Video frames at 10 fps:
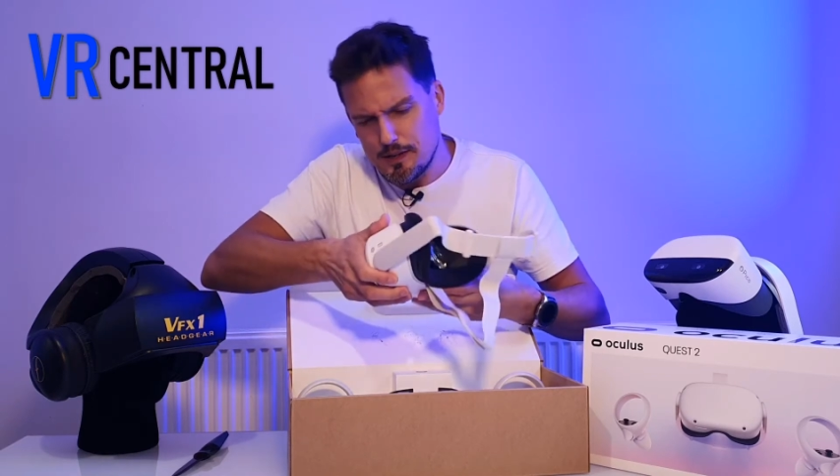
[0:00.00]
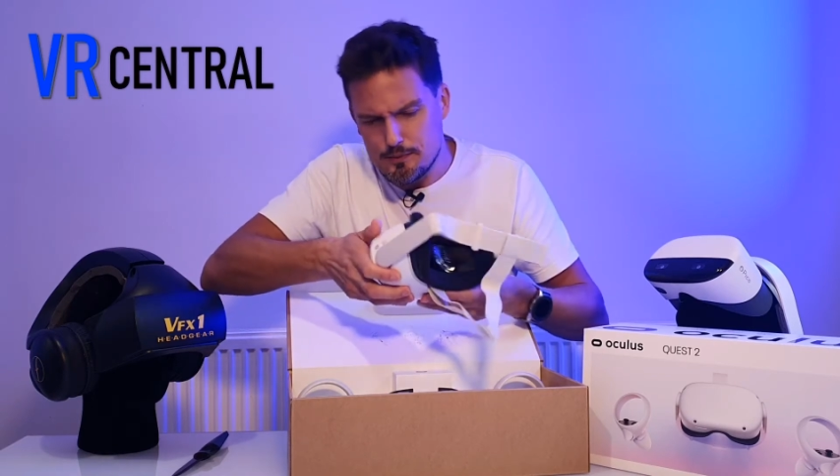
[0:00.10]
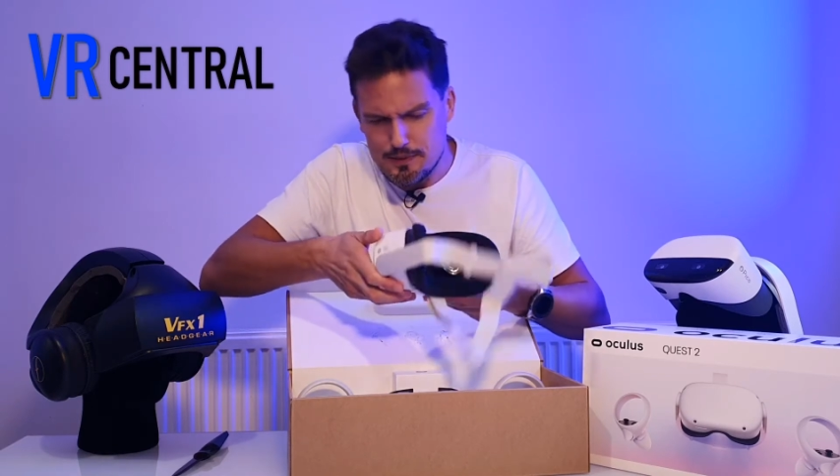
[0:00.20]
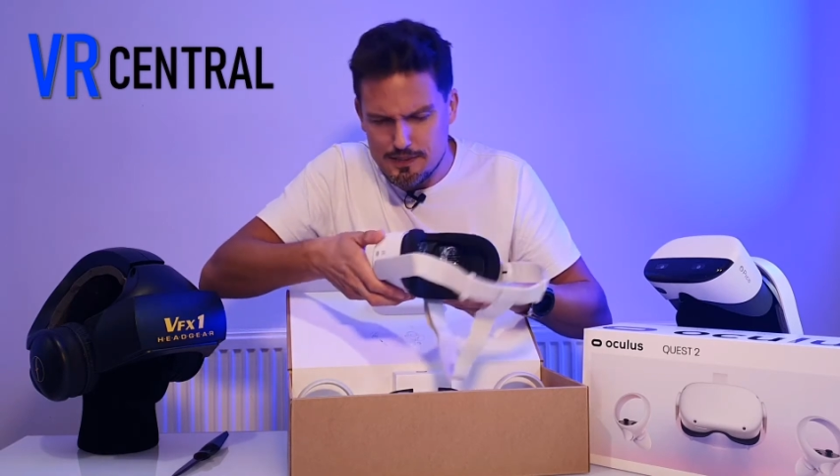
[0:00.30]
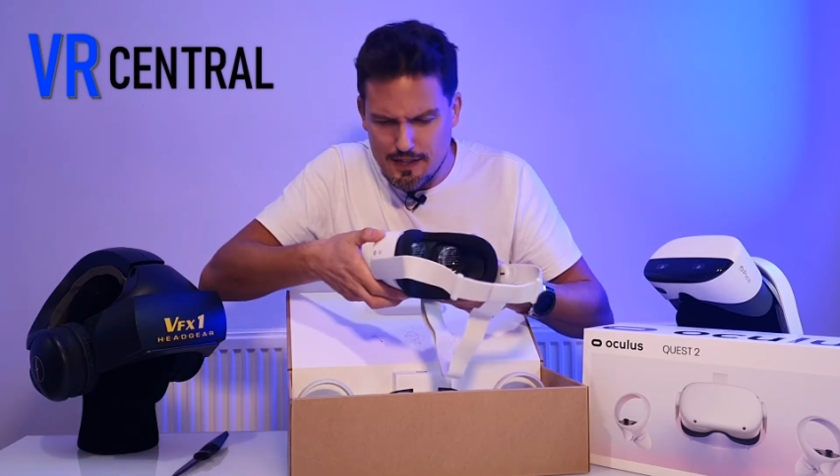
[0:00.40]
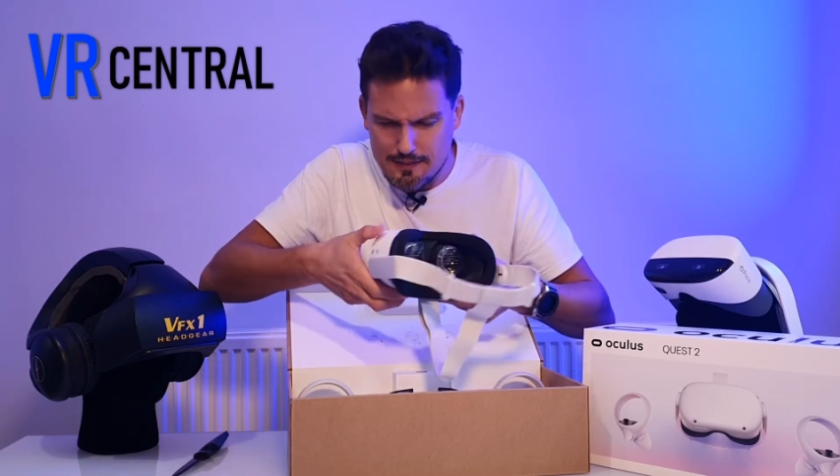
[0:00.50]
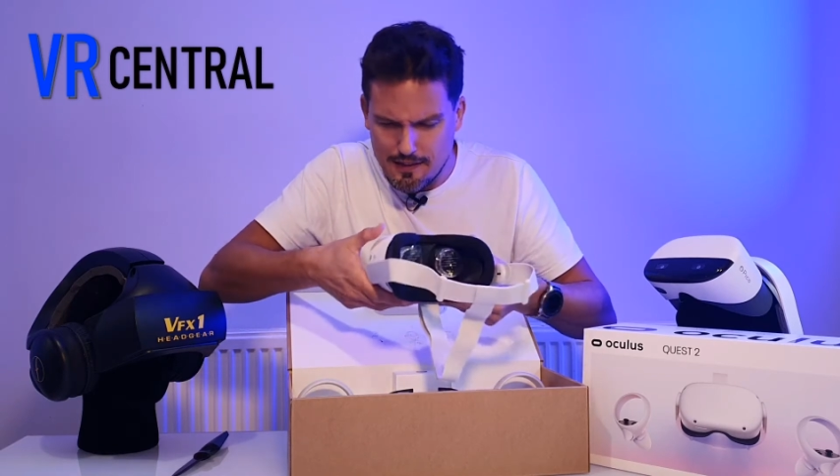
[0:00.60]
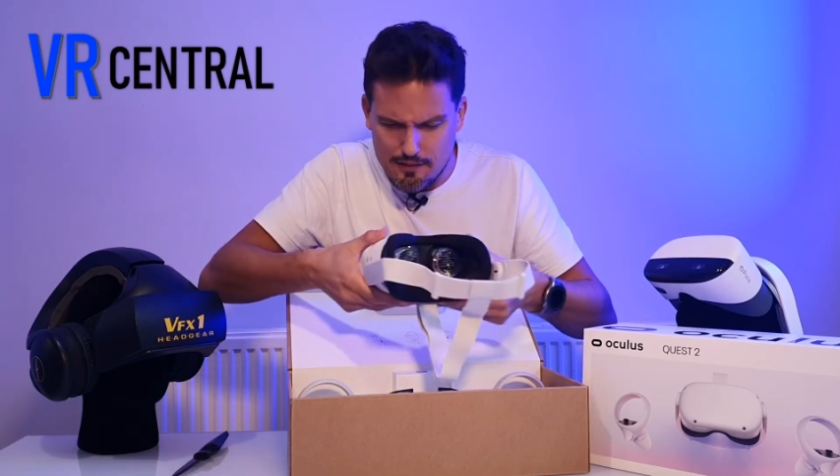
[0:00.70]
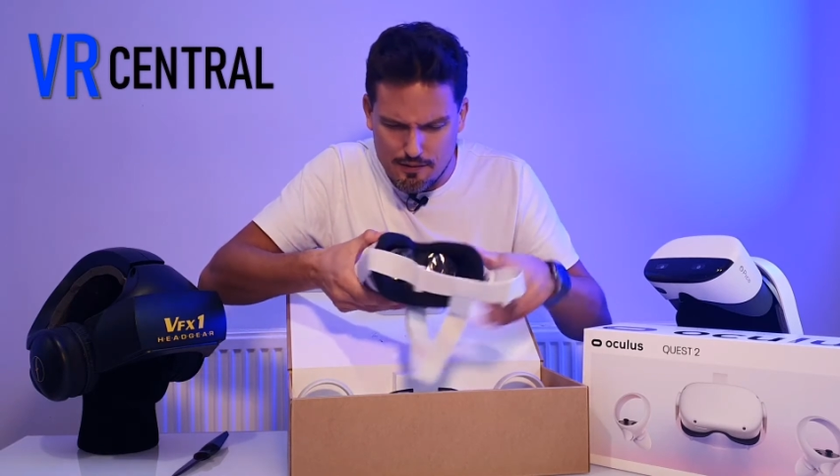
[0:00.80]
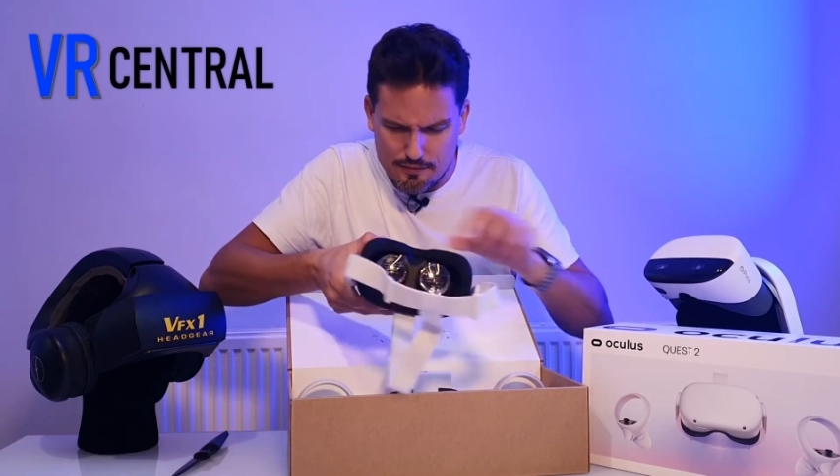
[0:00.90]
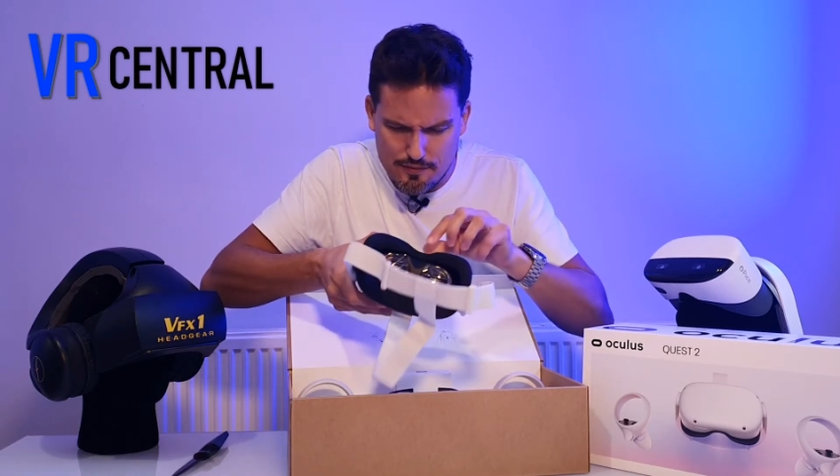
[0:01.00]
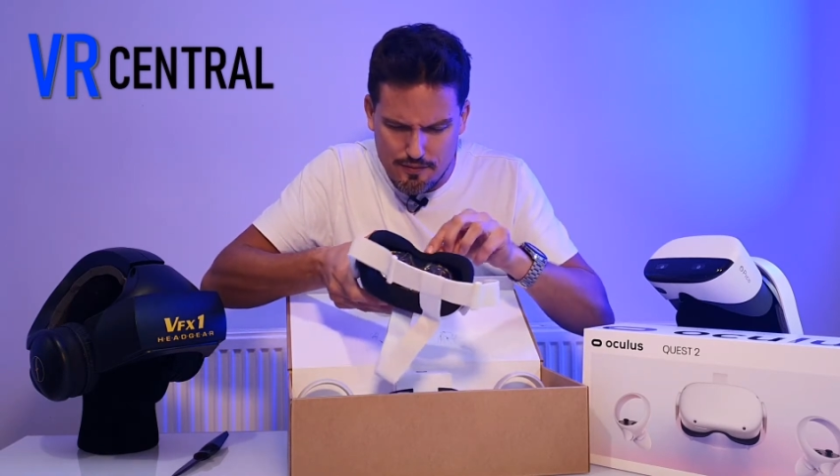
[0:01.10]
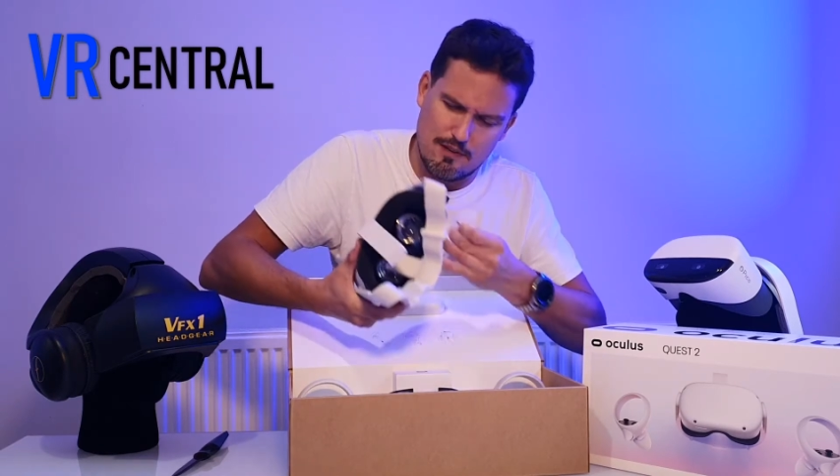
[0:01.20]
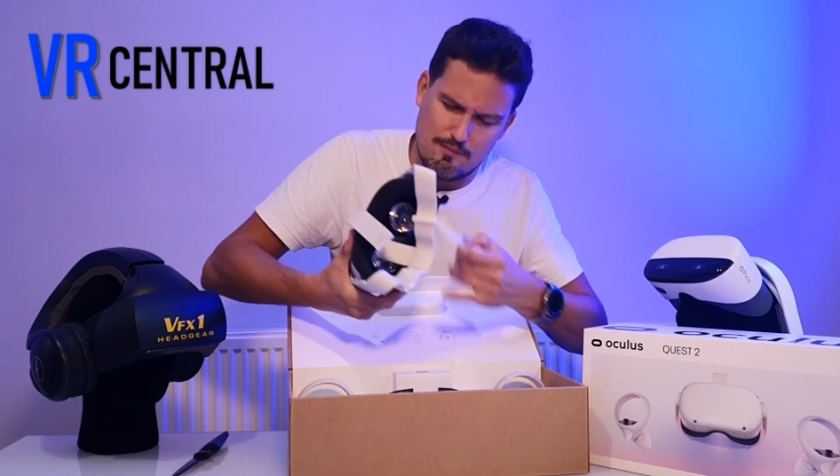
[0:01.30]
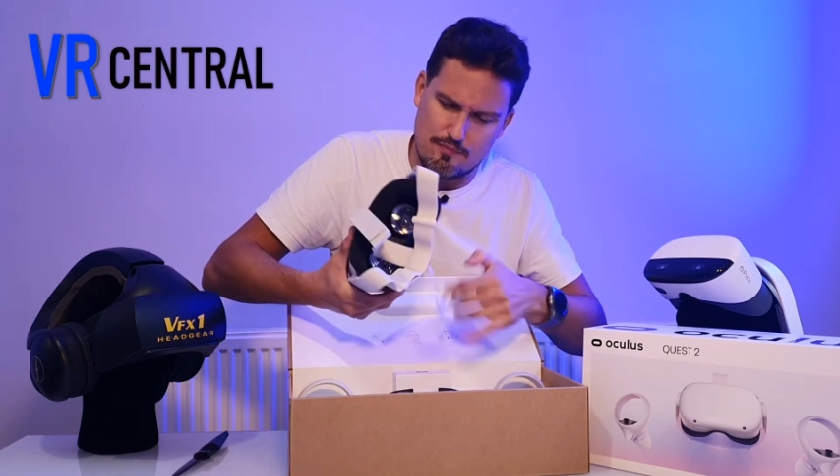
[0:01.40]
How do we take that off?
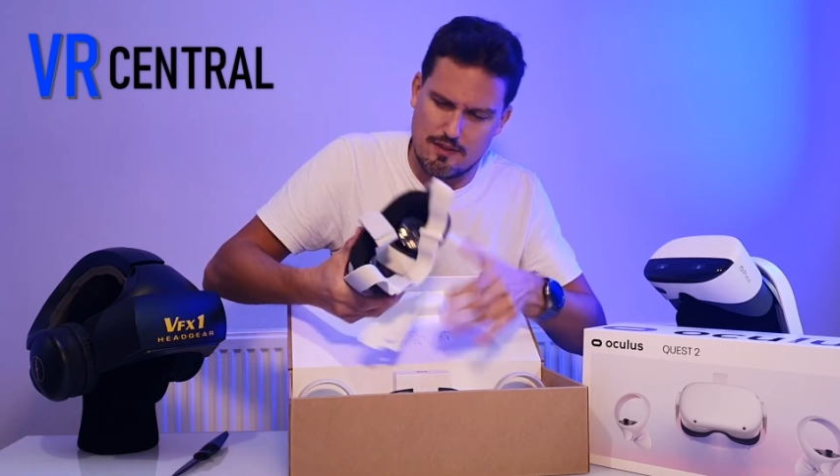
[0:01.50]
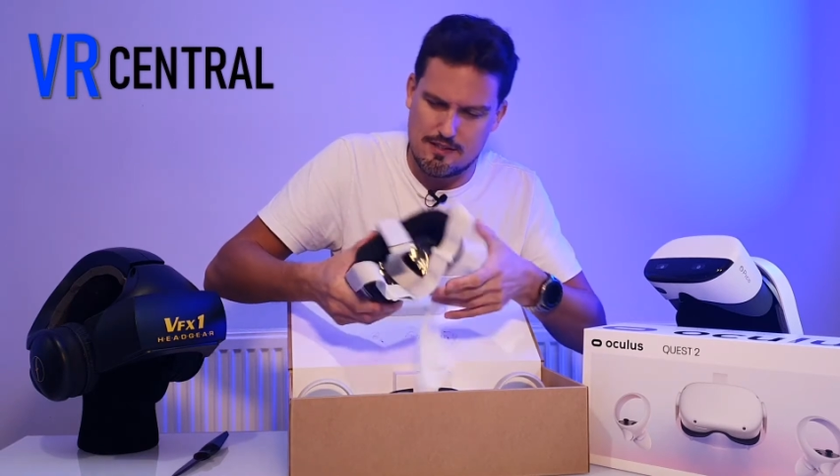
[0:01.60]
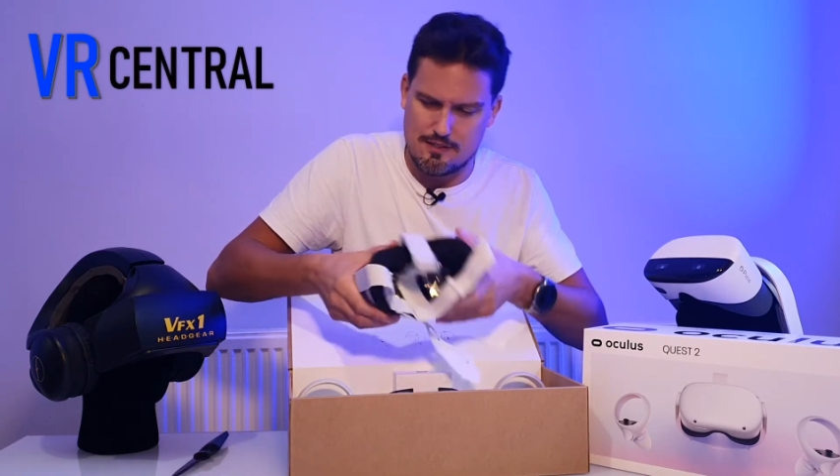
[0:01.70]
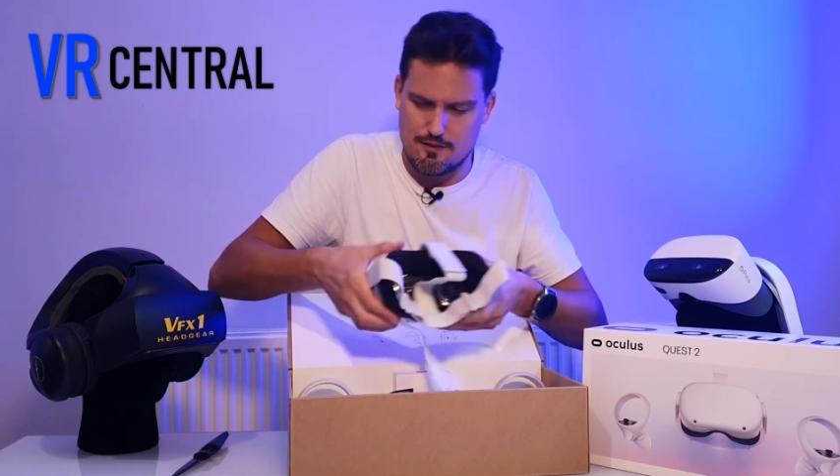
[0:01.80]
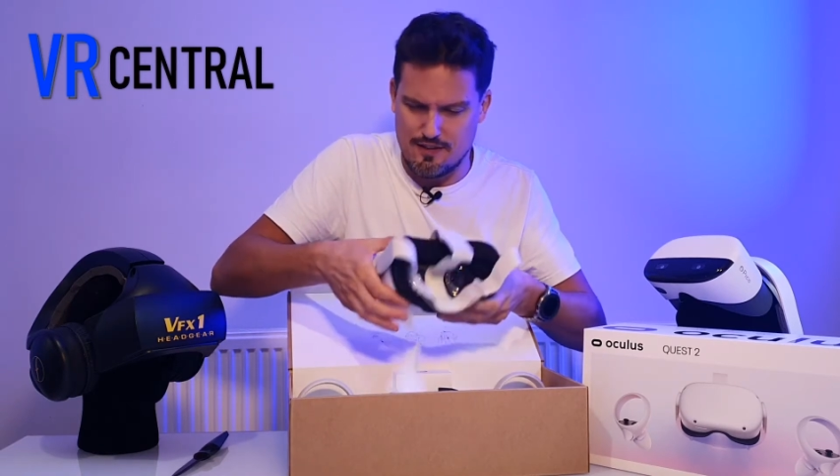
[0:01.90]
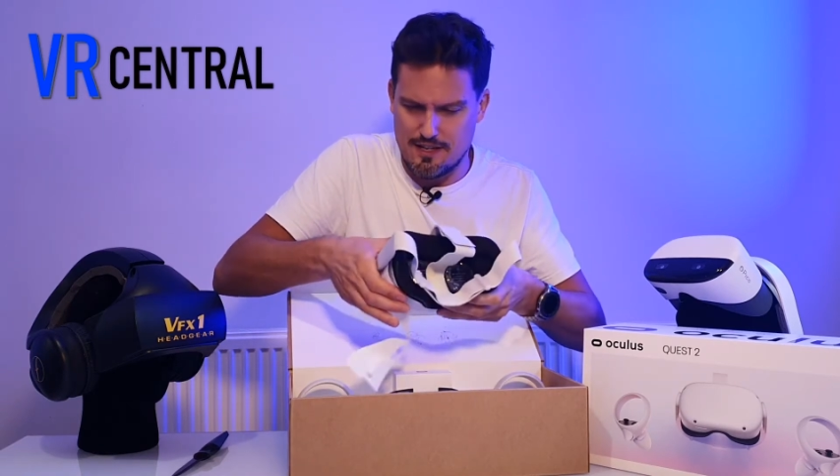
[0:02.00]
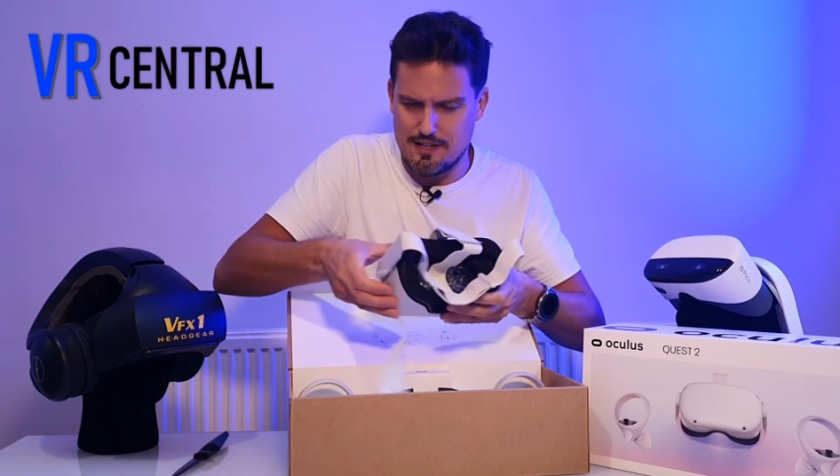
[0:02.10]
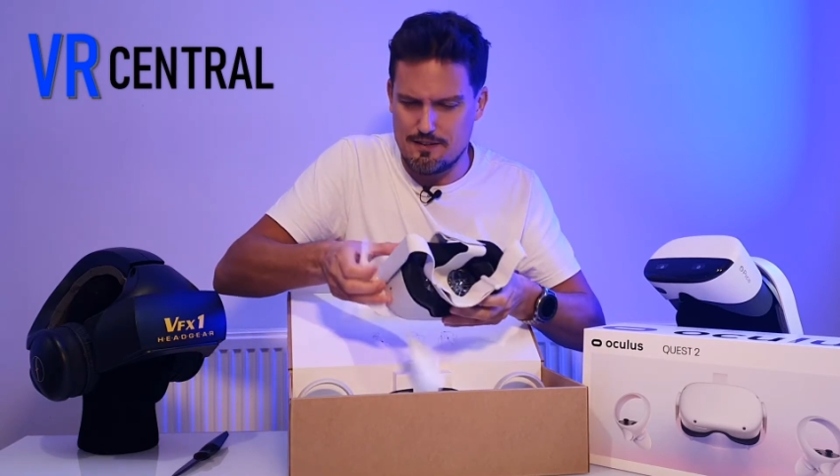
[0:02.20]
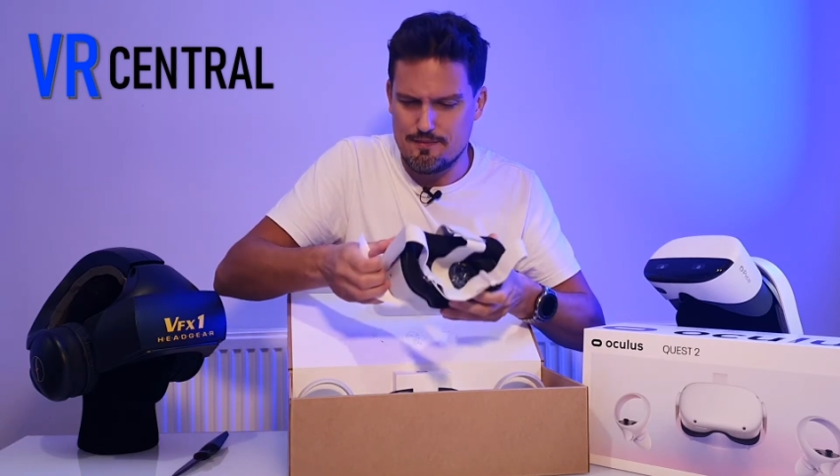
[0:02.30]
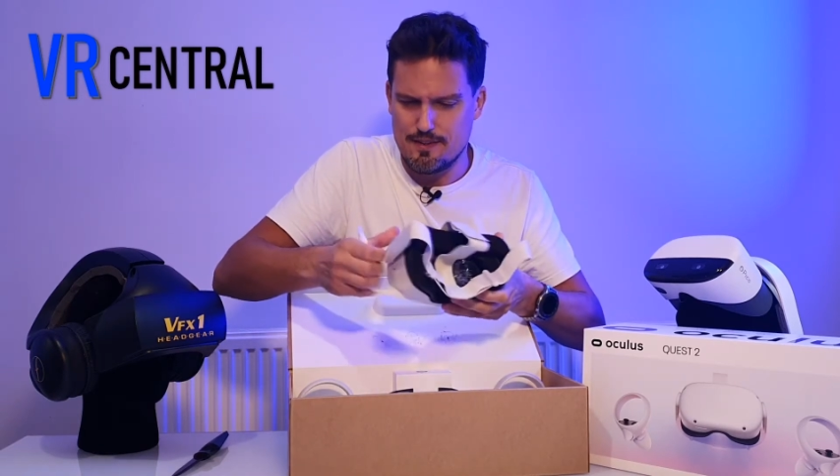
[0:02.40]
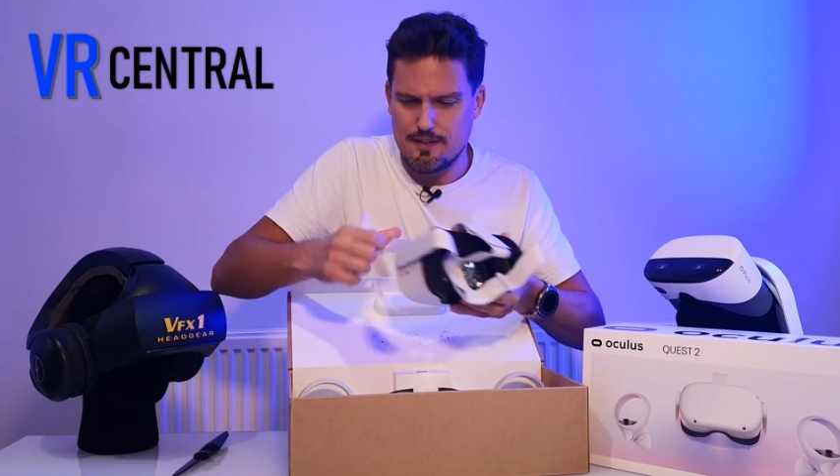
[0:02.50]
Oh, it's over here.